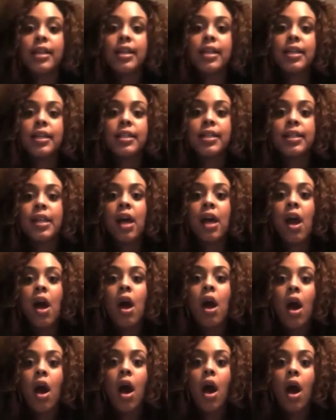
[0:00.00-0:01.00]
this.
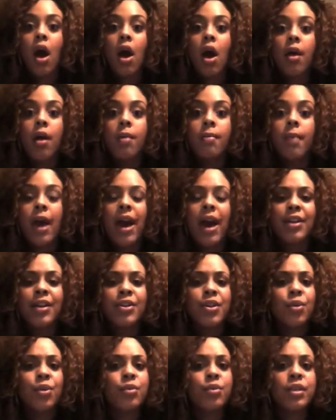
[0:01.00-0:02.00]
I
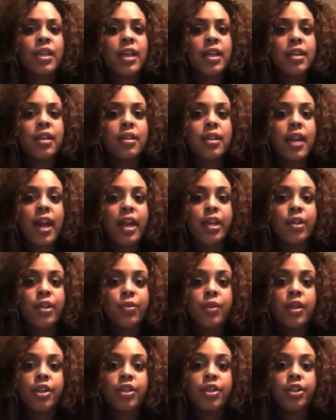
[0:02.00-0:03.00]
don't think that you
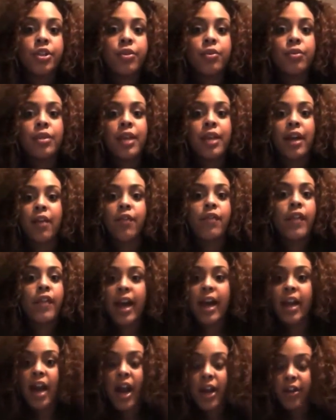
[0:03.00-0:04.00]
could use like a
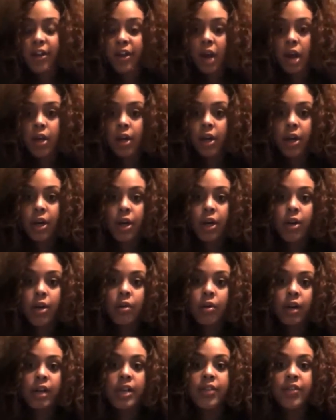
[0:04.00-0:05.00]
flat iron on her
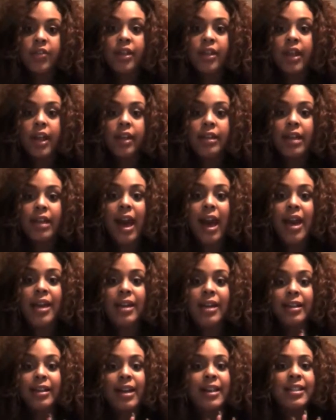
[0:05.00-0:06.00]
or anything like that,
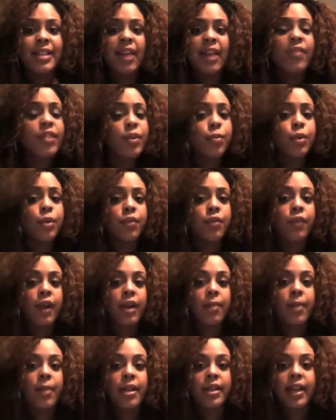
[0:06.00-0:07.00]
and I definitely wouldn't
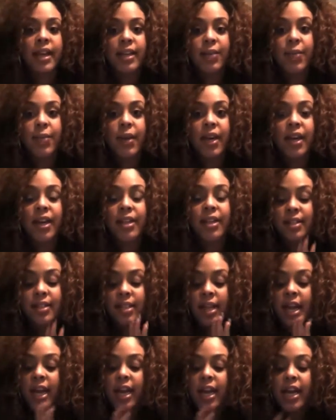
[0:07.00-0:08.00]
recommend it anyway,
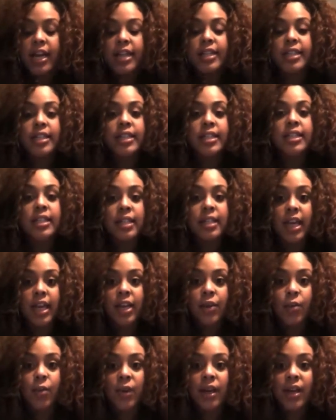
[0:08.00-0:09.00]
because it is a
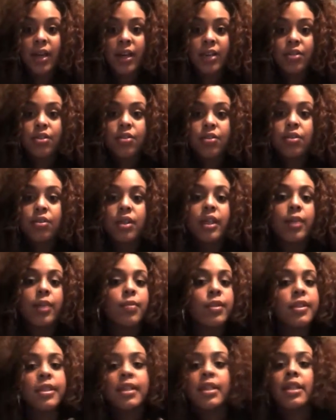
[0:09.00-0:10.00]
synthetic wig, and usually
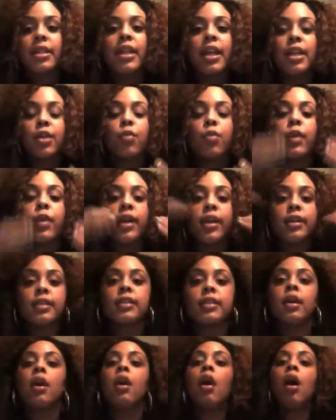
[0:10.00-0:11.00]
with synthetic
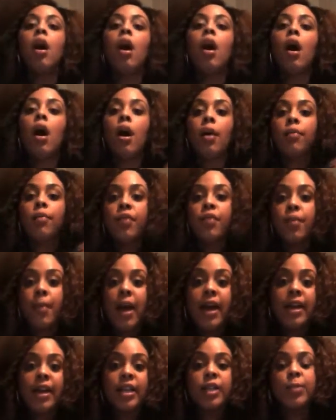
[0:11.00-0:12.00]
wigs, from
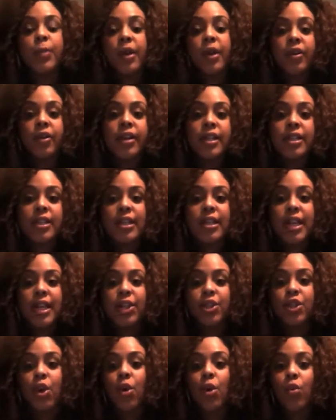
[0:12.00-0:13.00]
my experience, they
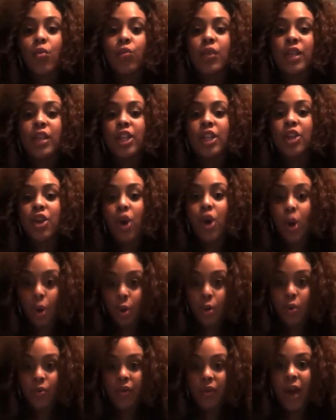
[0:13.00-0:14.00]
don't really
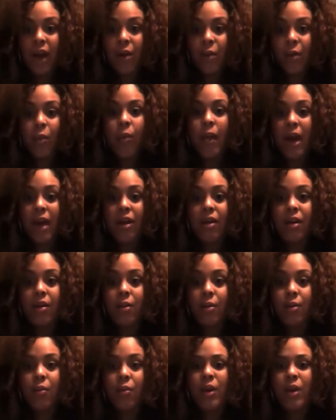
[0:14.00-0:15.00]
go that
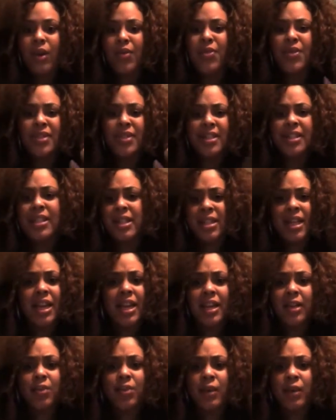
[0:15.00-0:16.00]
well with the
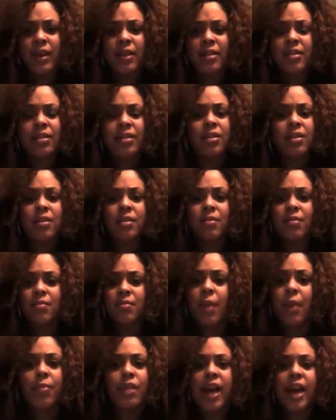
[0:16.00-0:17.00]
synthetic wigs to
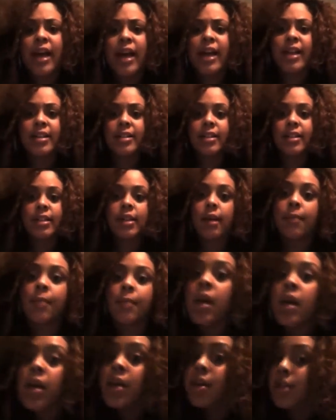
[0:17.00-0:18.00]
apply heat to them.
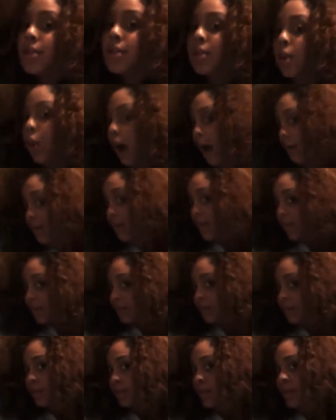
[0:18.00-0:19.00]
So I would
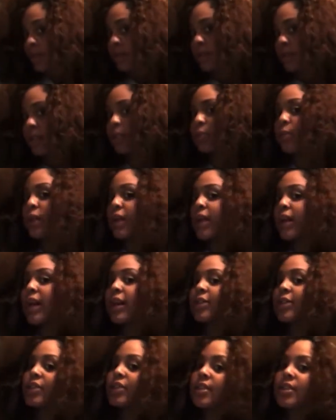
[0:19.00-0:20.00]
never do that to this wig.
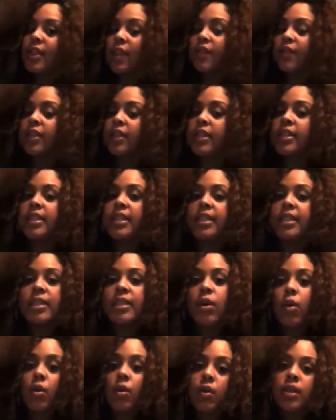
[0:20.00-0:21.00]
I just definitely tease
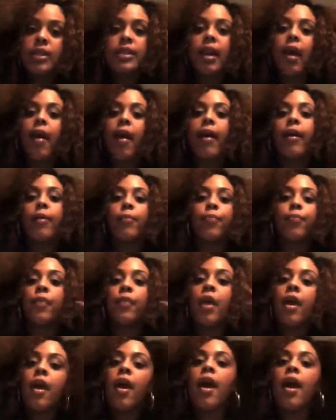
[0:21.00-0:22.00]
it all the time,
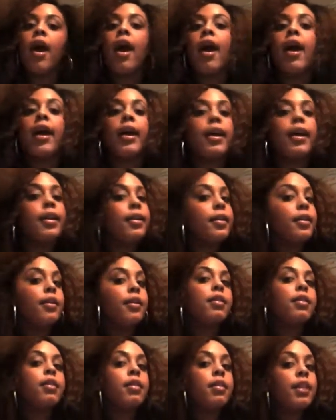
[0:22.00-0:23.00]
and
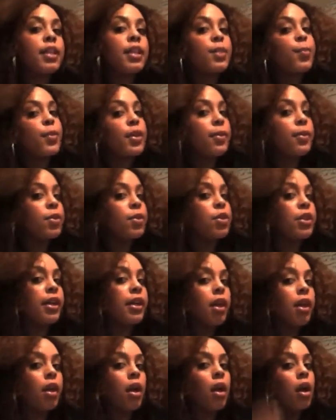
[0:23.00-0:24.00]
that's pretty much
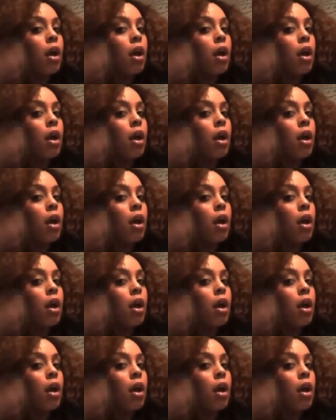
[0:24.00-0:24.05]
it.